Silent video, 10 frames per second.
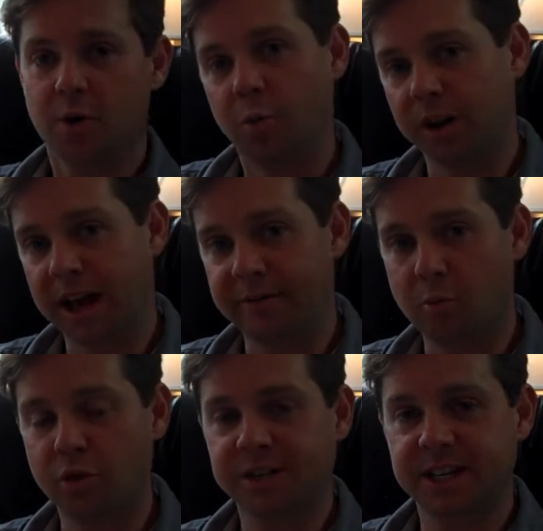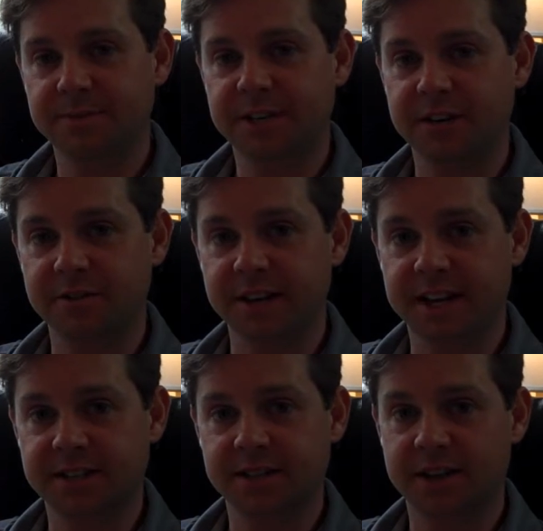We'll have more tips here in
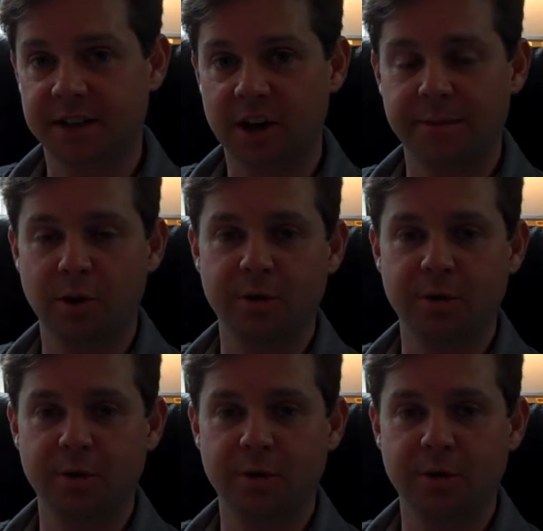the coming